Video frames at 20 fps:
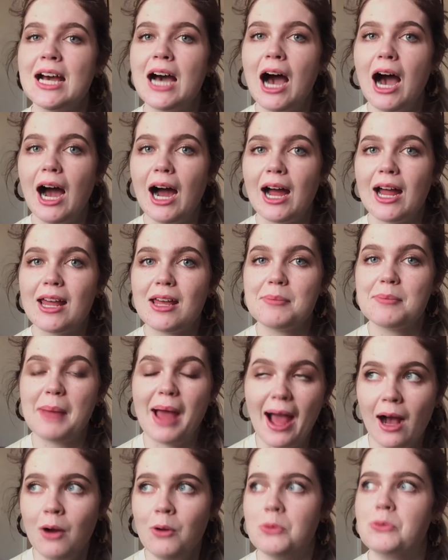I am
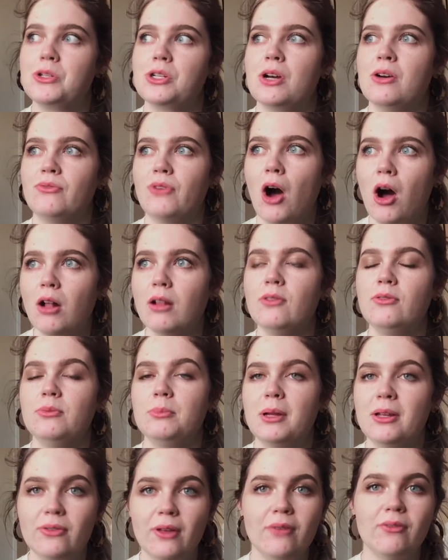out of all of
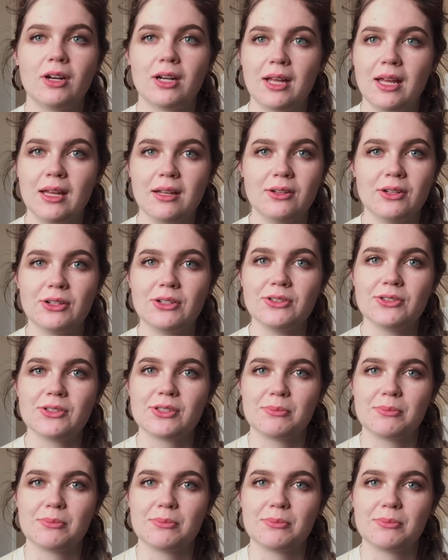my favorite candles.